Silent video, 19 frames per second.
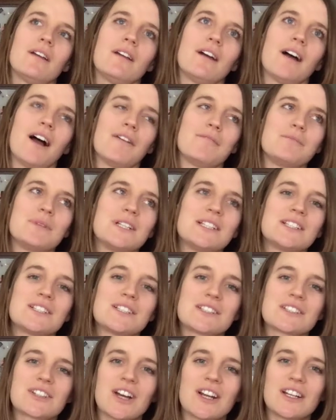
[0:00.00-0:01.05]
I've been
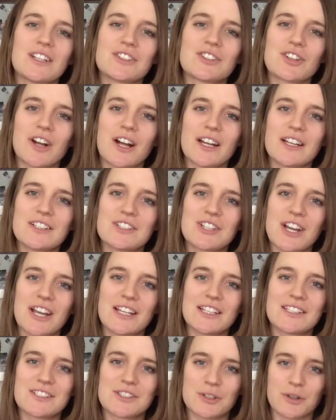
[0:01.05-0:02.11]
just kind of try and
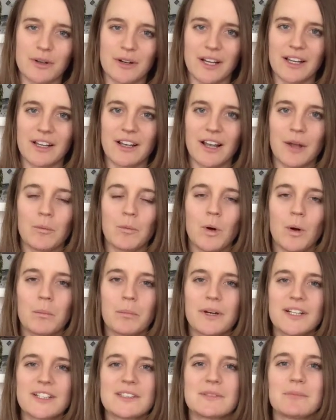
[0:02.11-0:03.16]
chase joy. Like what
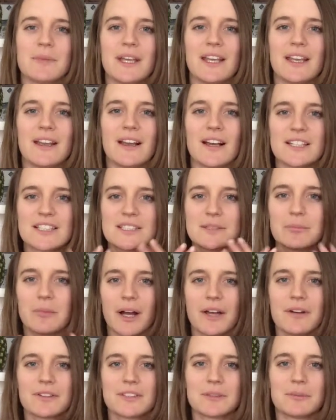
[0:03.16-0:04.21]
brings me a
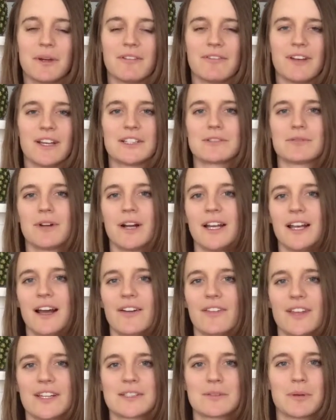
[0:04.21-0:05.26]
smile to my face right now,
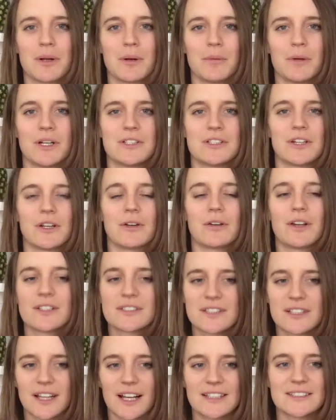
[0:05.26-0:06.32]
that's what I want to do. And
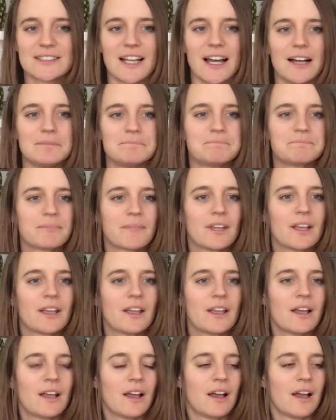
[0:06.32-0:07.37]
so that's that.
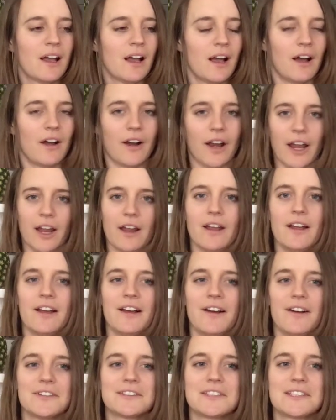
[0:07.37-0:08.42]
All right,
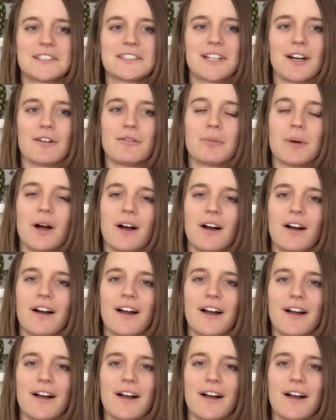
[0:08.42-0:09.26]
on to the tough part.